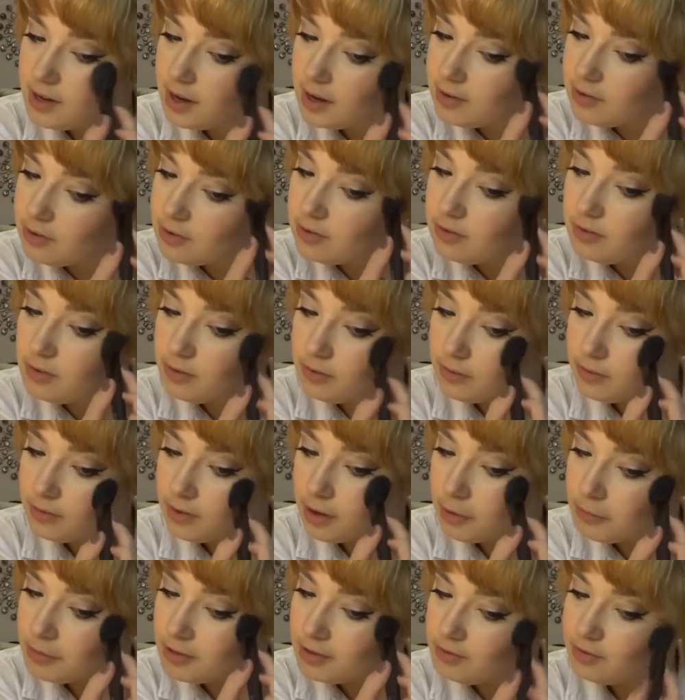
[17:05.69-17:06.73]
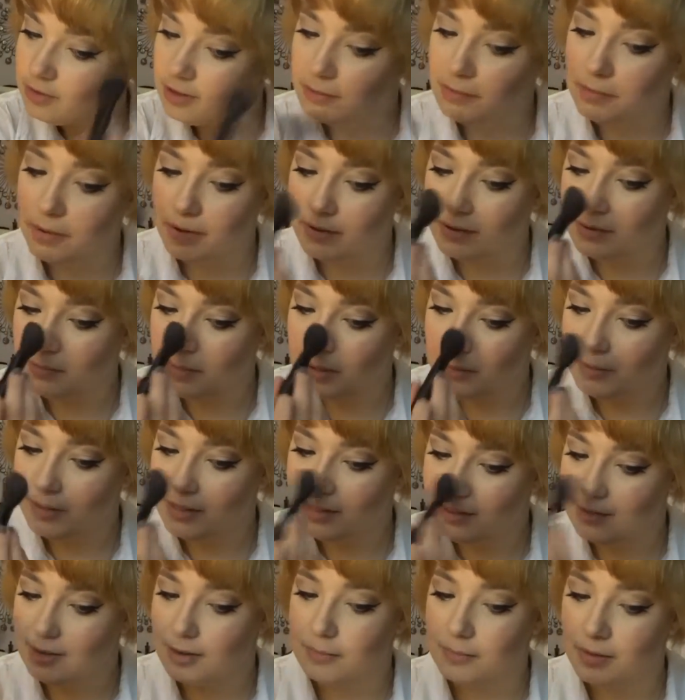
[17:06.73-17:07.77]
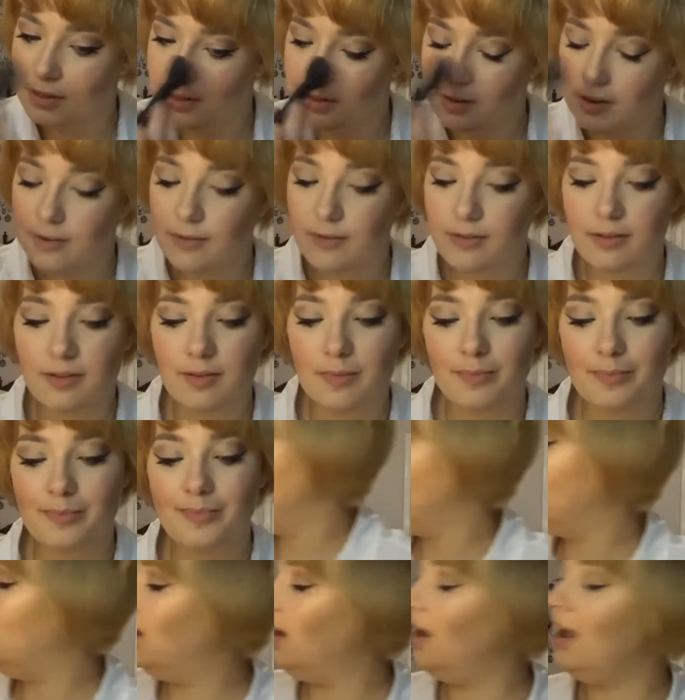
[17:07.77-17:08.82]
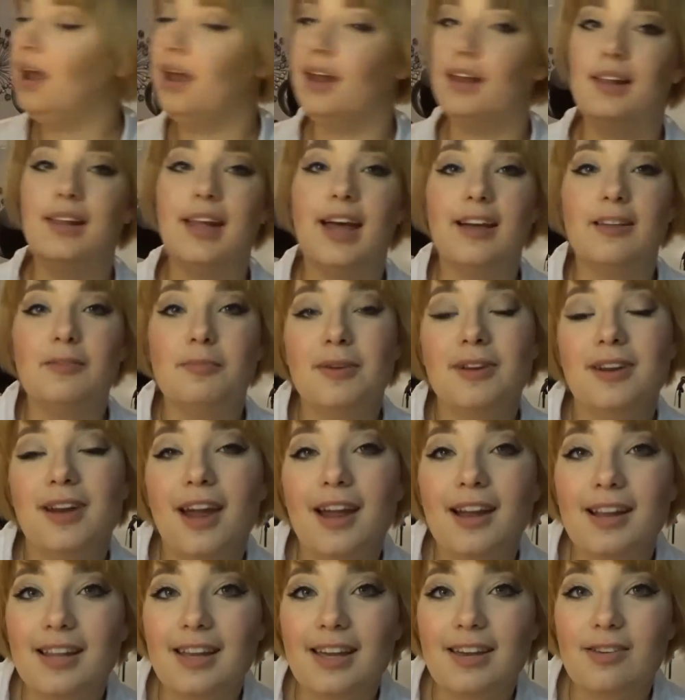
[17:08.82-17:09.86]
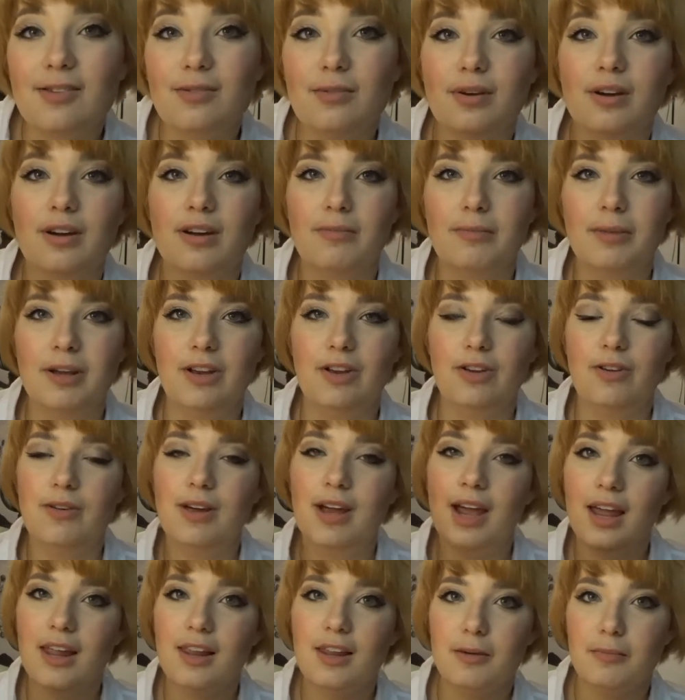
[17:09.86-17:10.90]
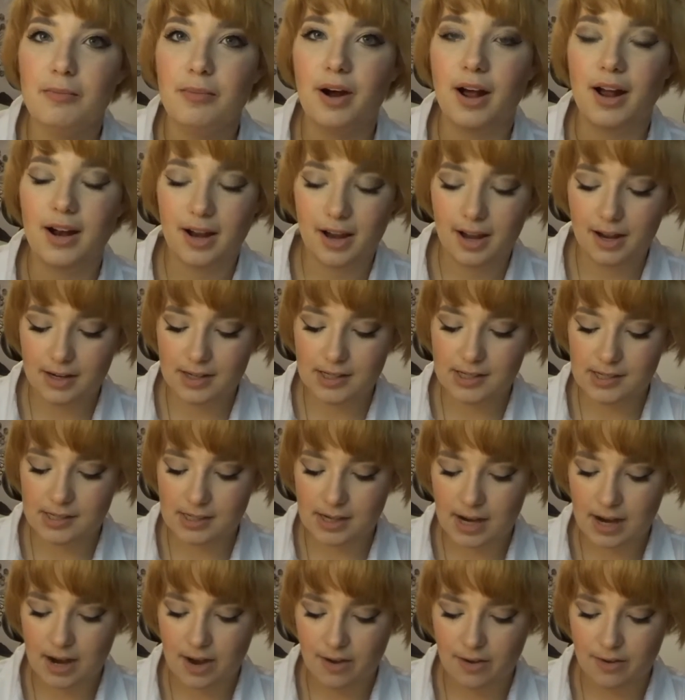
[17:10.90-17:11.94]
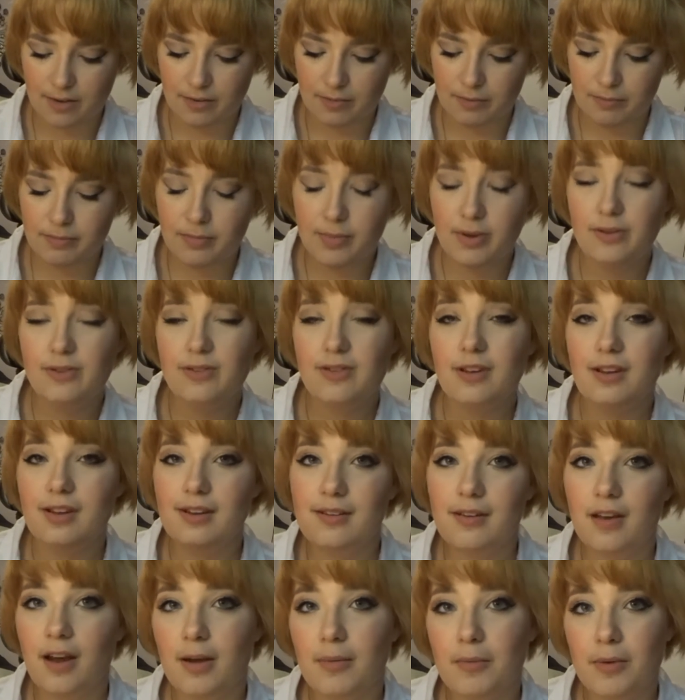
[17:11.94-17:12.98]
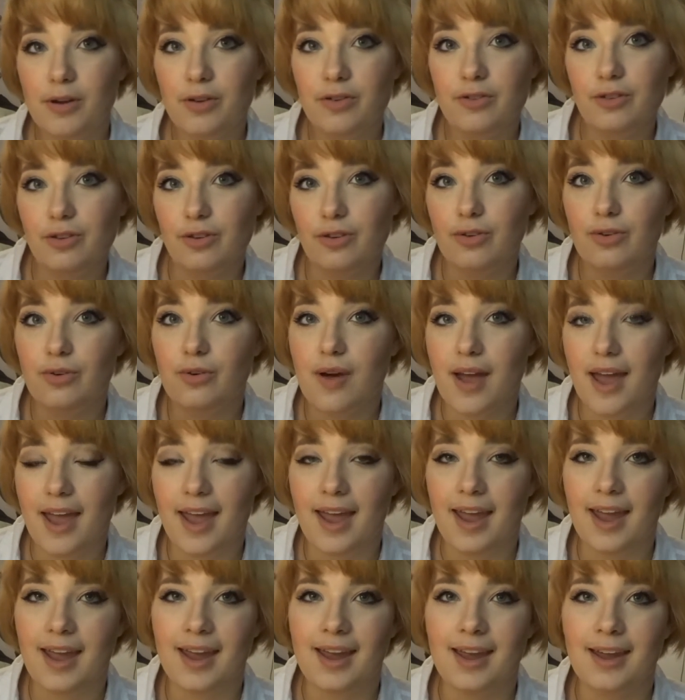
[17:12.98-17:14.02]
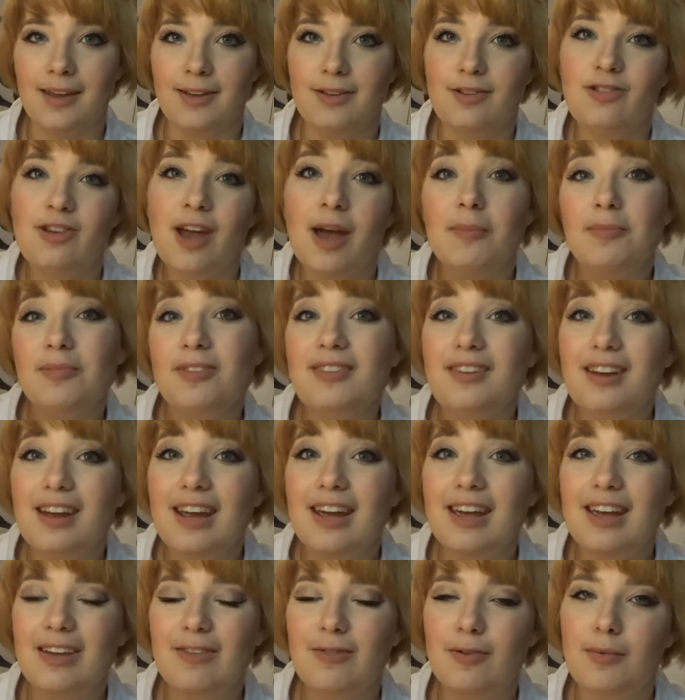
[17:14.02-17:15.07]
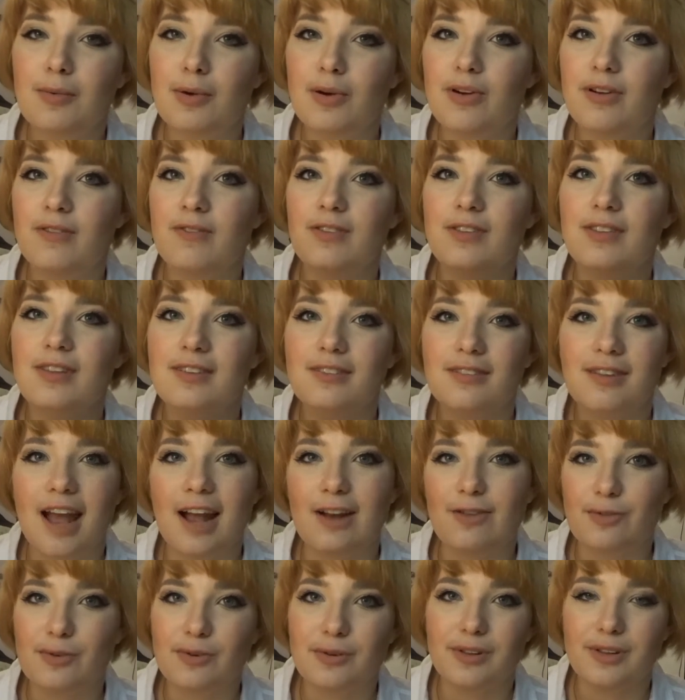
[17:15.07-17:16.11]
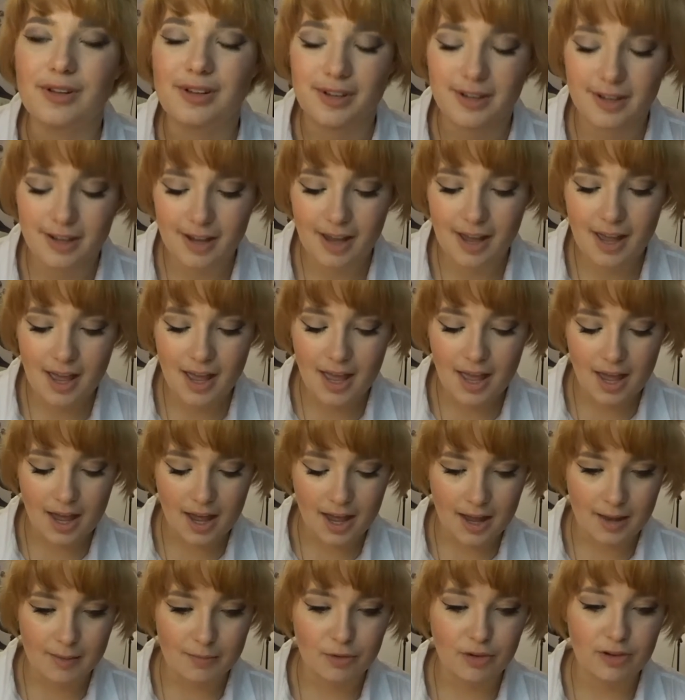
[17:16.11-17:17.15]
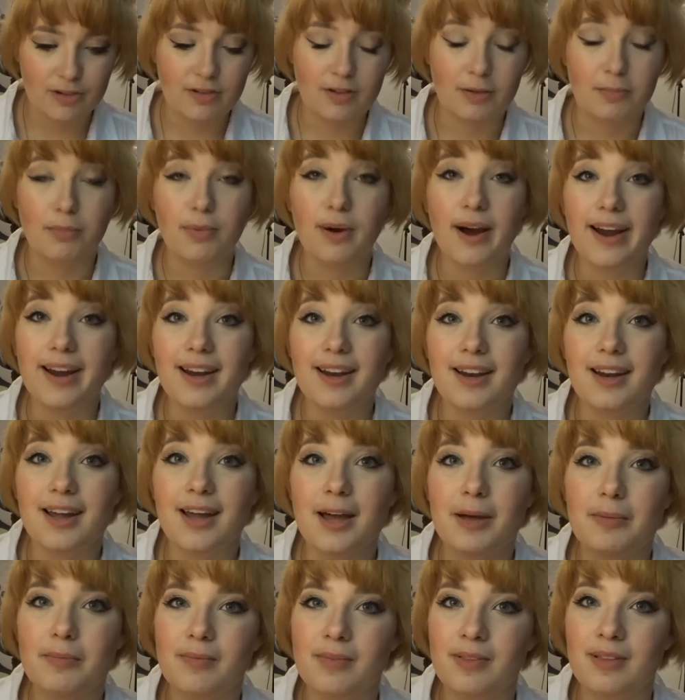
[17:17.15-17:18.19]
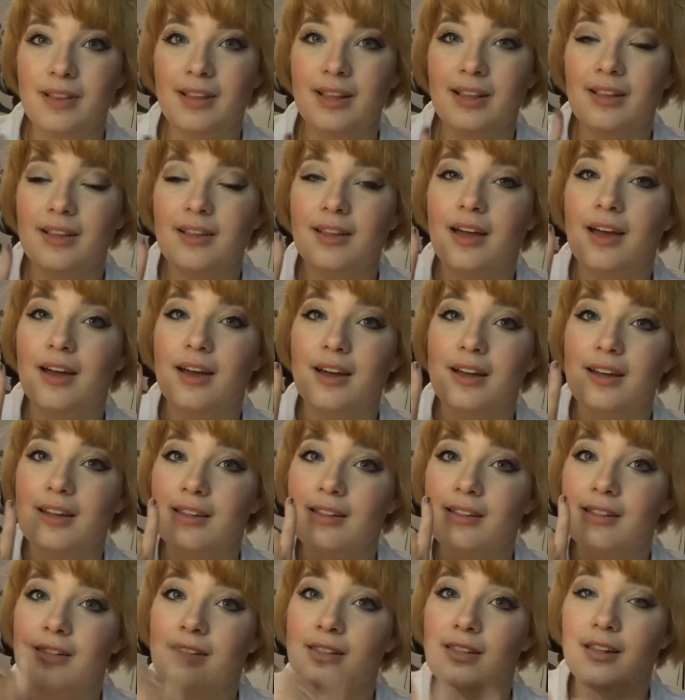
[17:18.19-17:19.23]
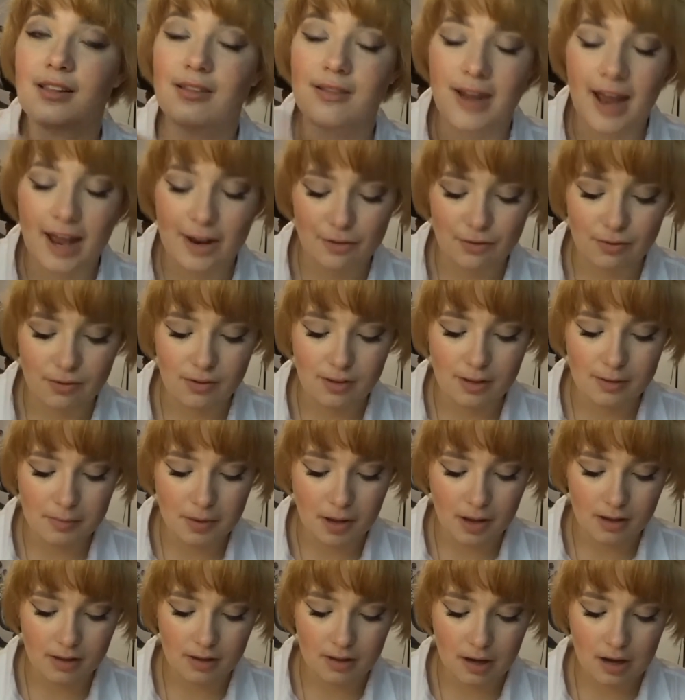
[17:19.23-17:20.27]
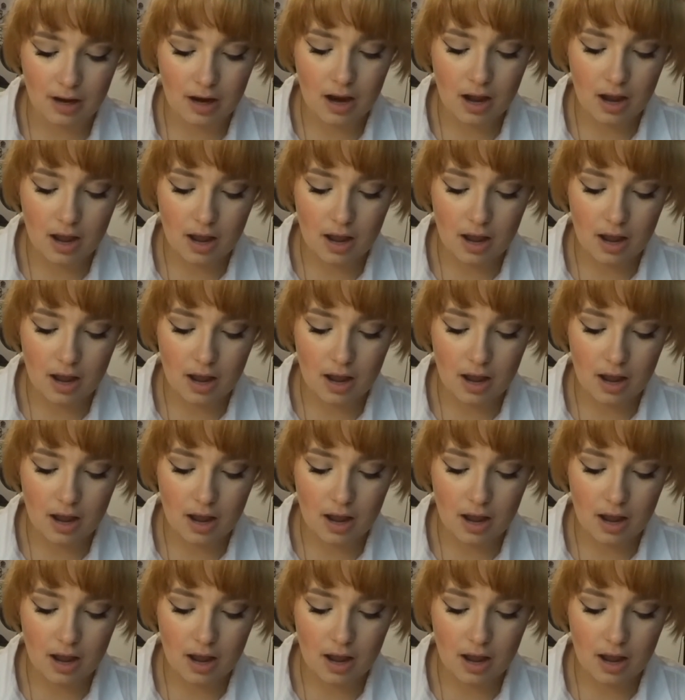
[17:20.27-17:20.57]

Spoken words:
I just do on top of the cheekbone and maybe the tip of the nose. And last but not least, we're going to be doing a lip product. Now, most of the time I'll do a chapstick if I'm going for this natural look, just to brighten up and, the natural lip color.